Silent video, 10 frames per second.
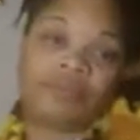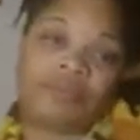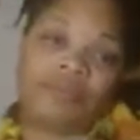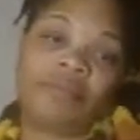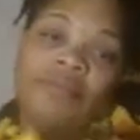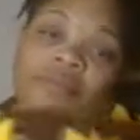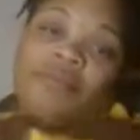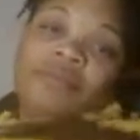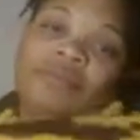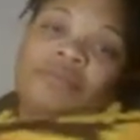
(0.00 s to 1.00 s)
that ain't a lot
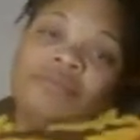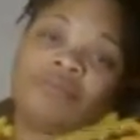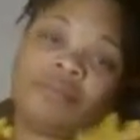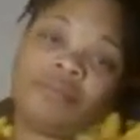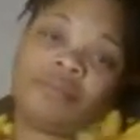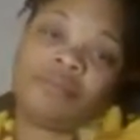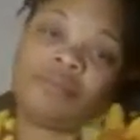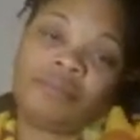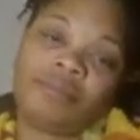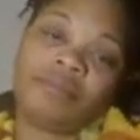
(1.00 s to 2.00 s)
of folks.
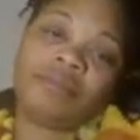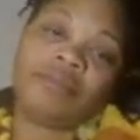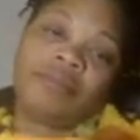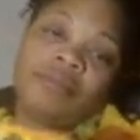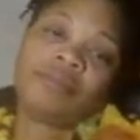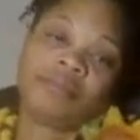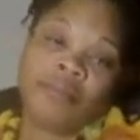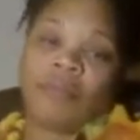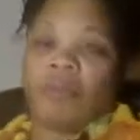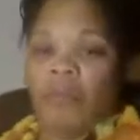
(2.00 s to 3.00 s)
So
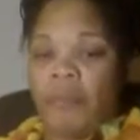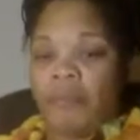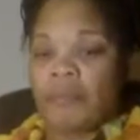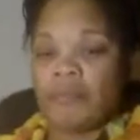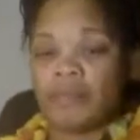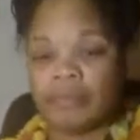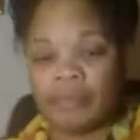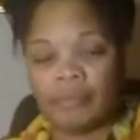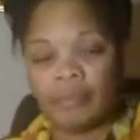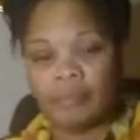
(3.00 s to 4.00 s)
not all of us are going to
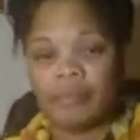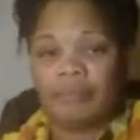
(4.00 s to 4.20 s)
make it in